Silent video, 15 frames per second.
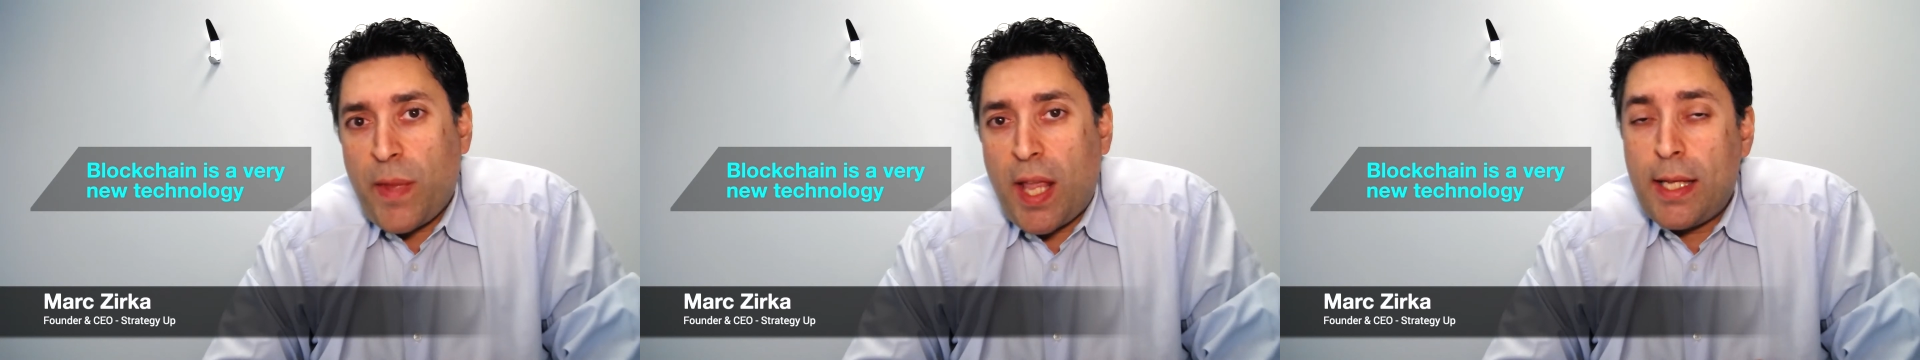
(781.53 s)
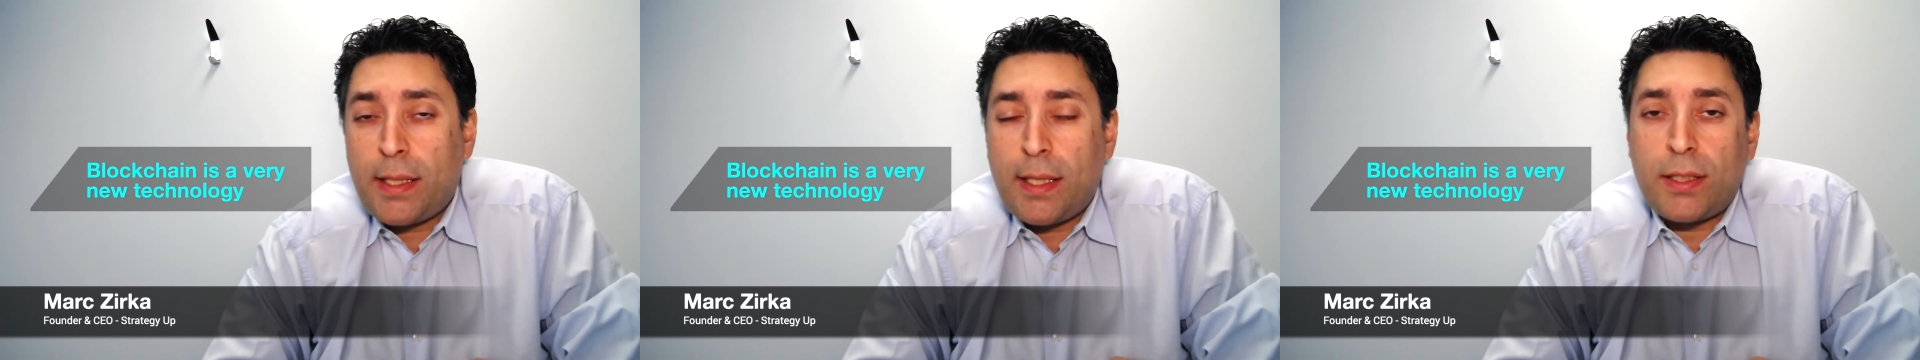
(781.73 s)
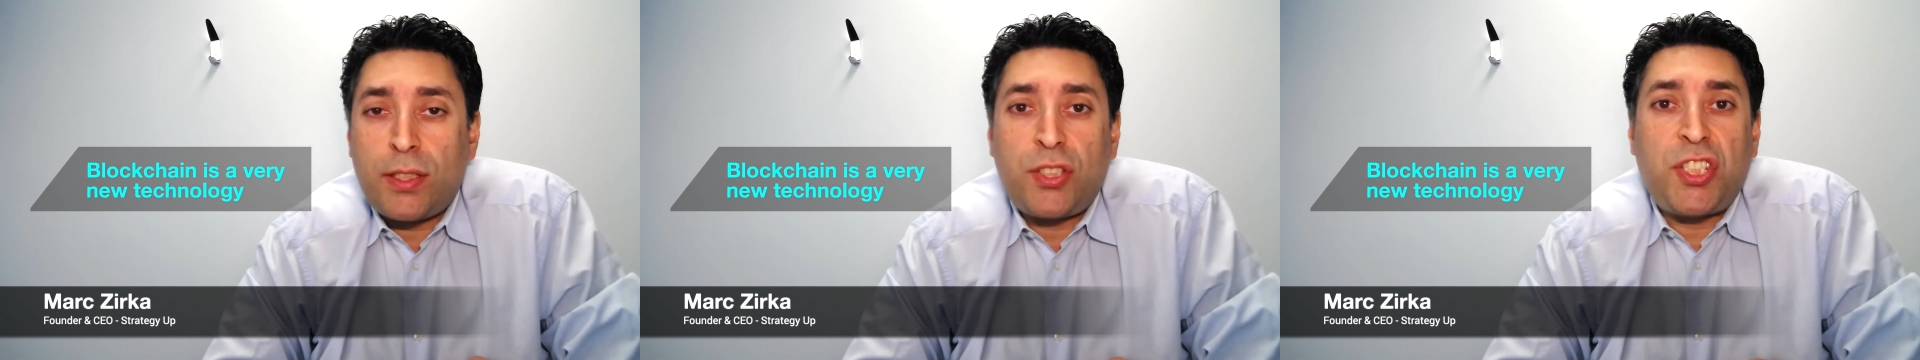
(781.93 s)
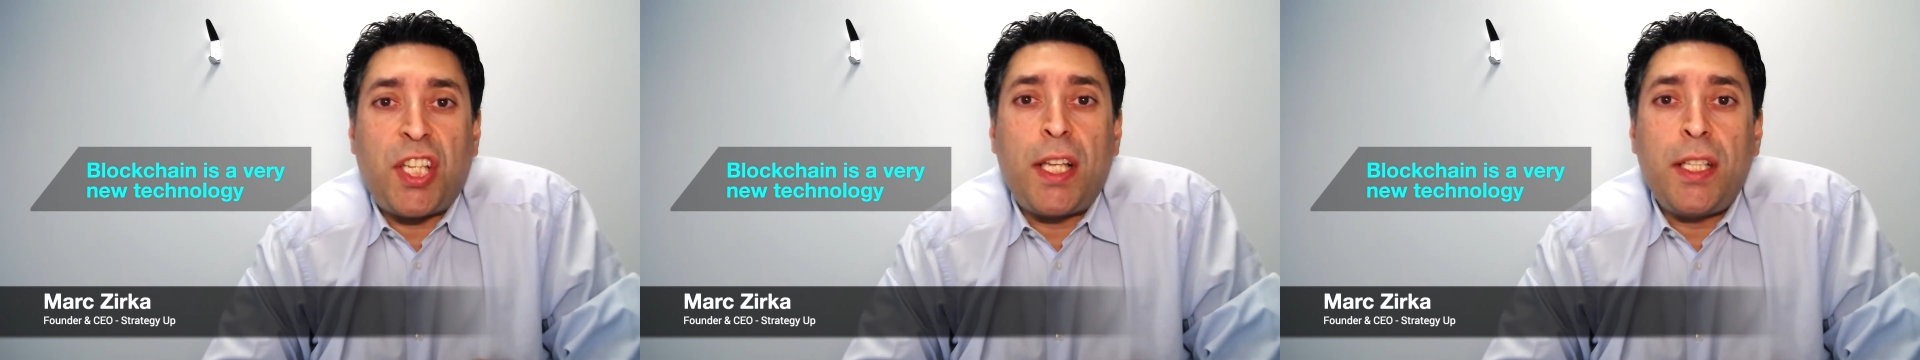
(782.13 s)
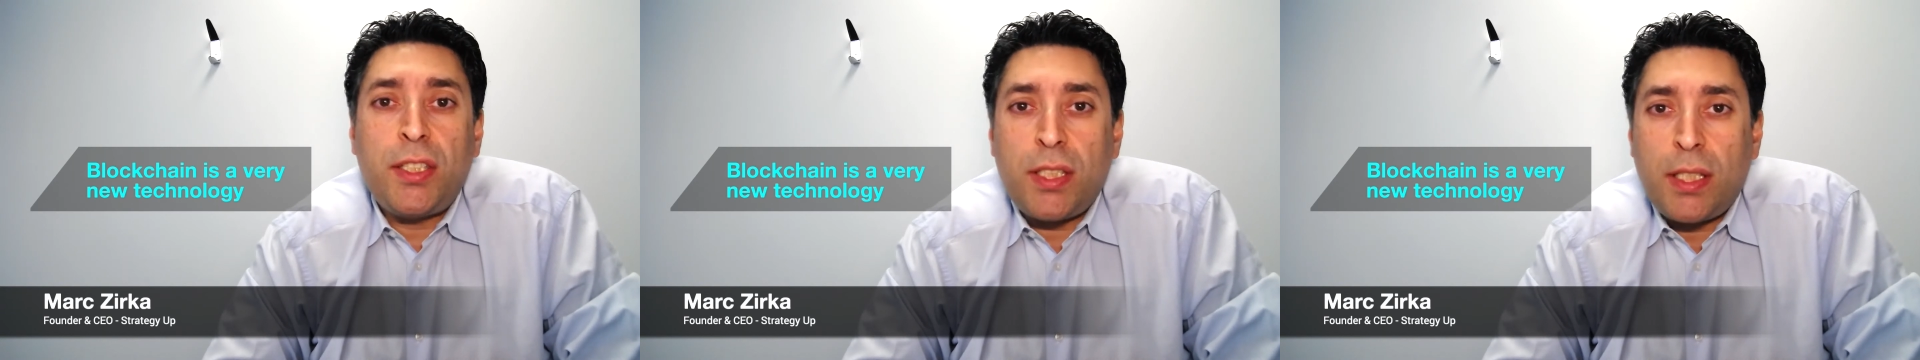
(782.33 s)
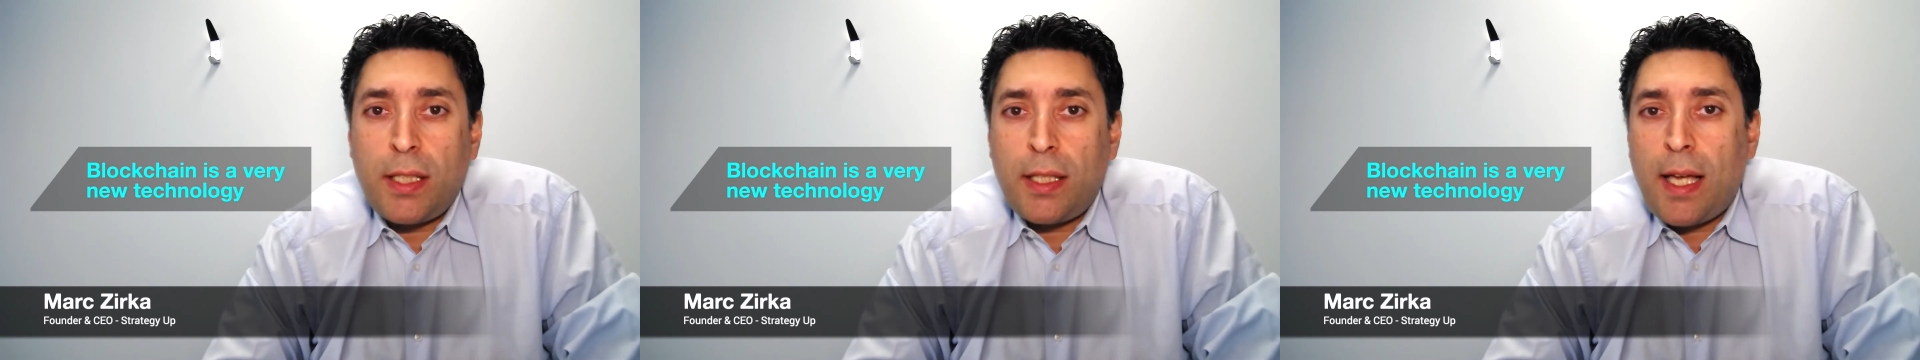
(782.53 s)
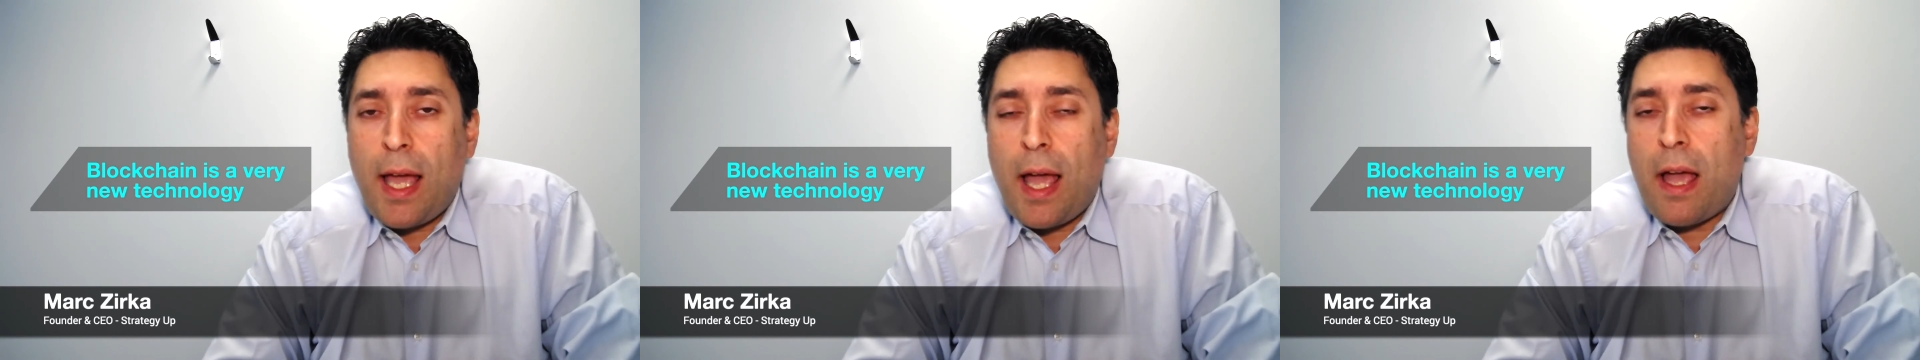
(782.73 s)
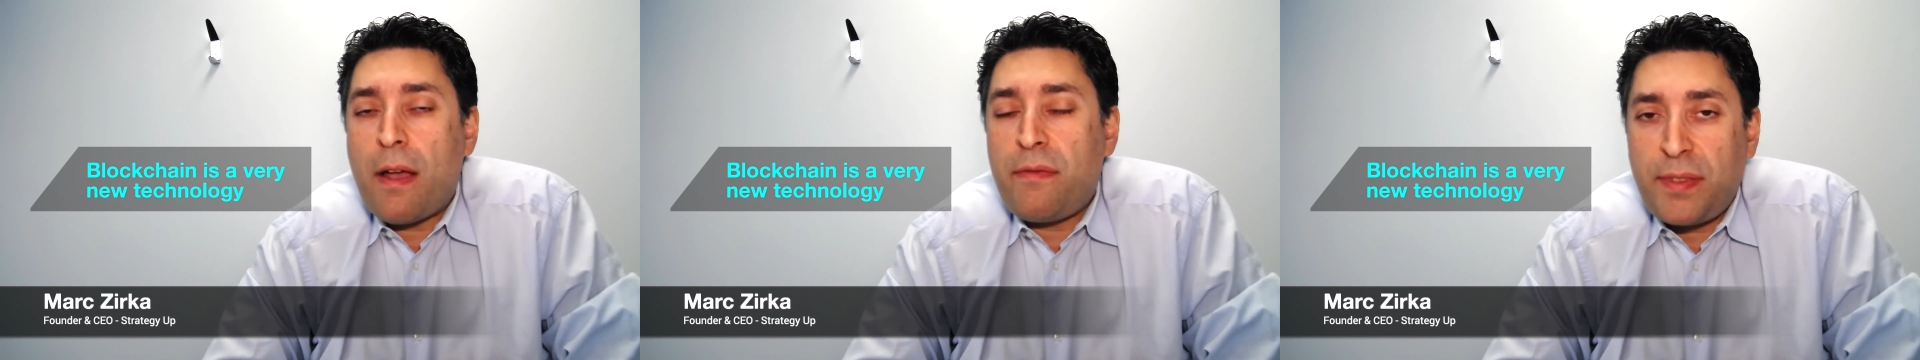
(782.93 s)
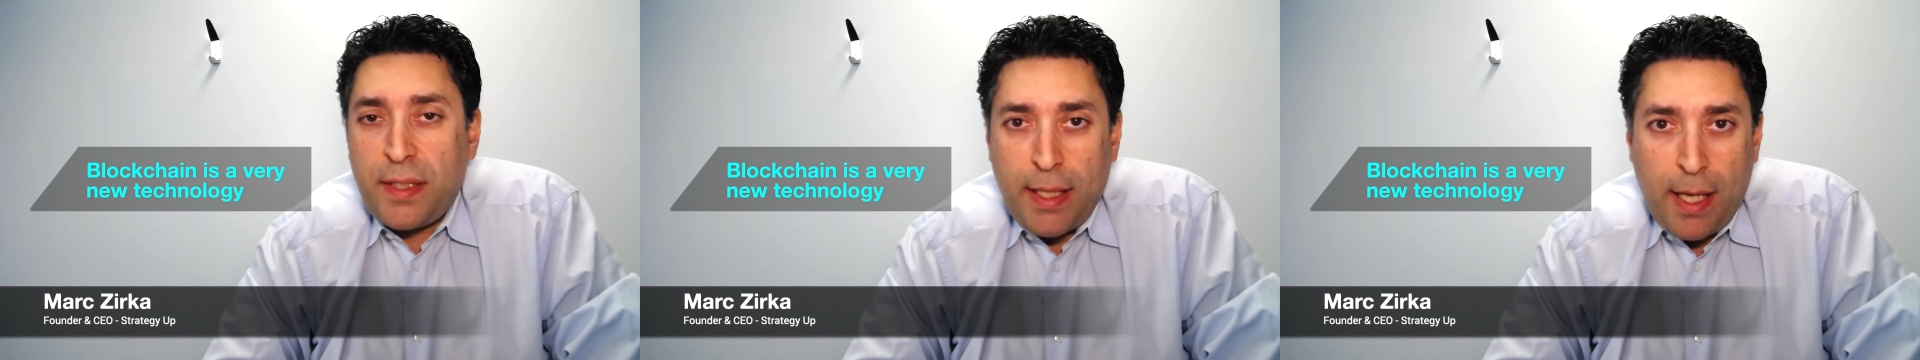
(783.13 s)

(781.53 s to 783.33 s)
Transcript: It is changing every